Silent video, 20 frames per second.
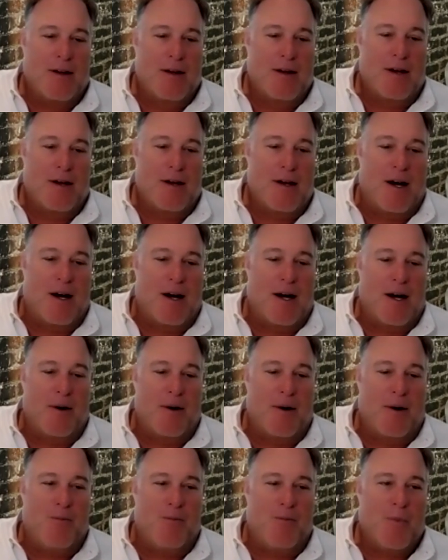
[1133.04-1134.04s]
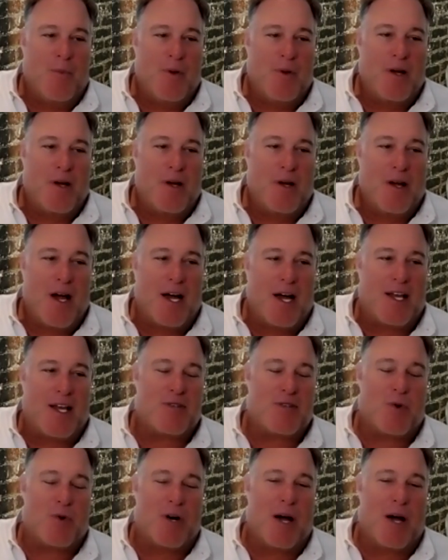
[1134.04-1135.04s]
I
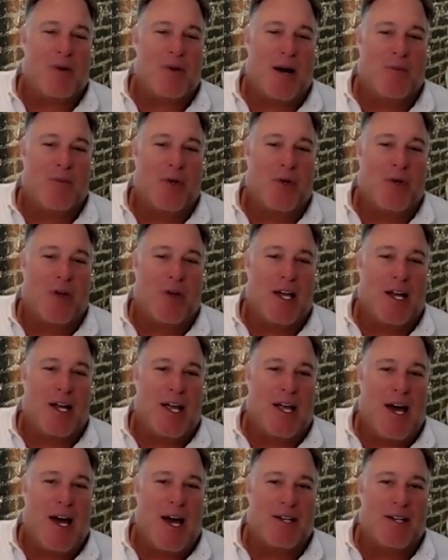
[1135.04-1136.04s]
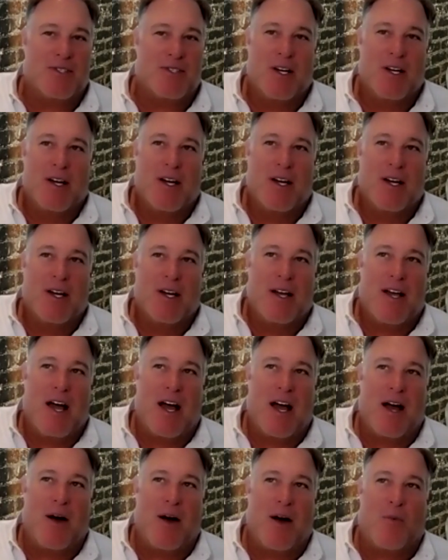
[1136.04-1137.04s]
guess what I'm really getting at is, what
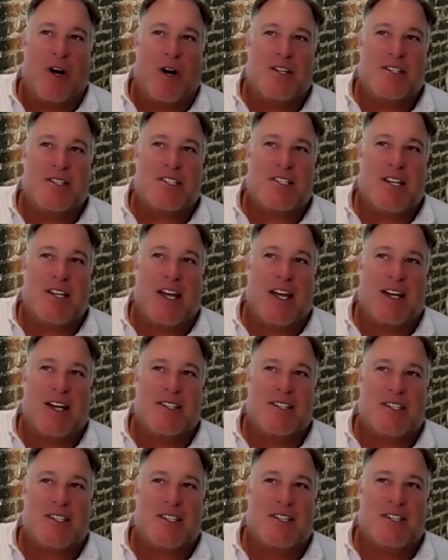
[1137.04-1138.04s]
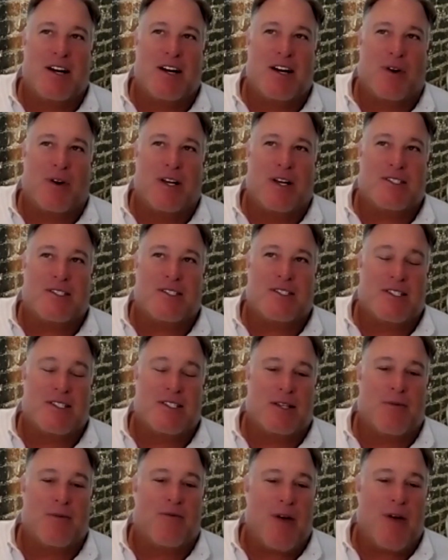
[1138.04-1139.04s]
are you seeing as the difference? Is
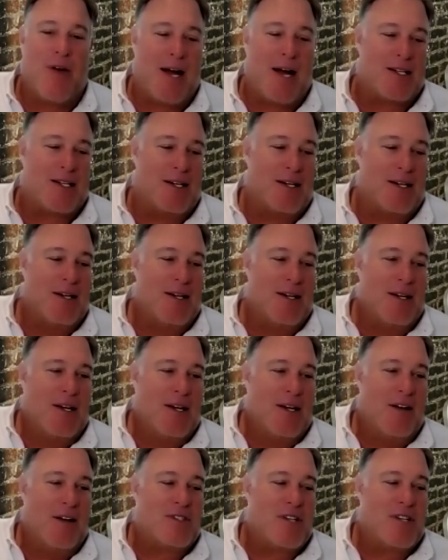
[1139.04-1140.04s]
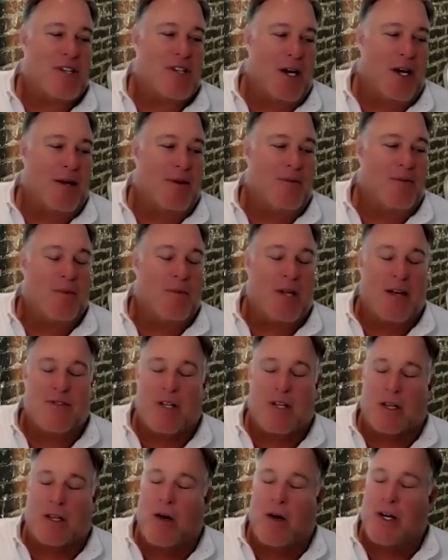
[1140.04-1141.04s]
it the fact that if somebody
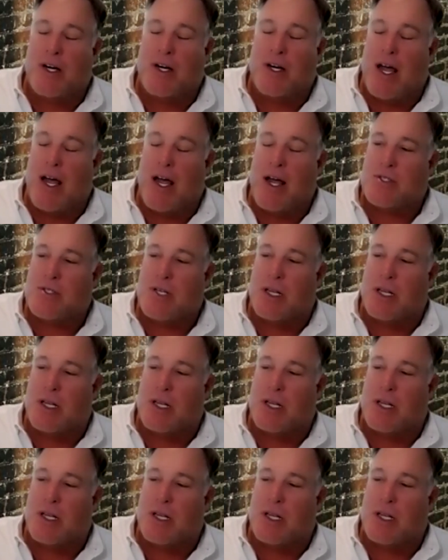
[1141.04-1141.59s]
gives a loan today who's a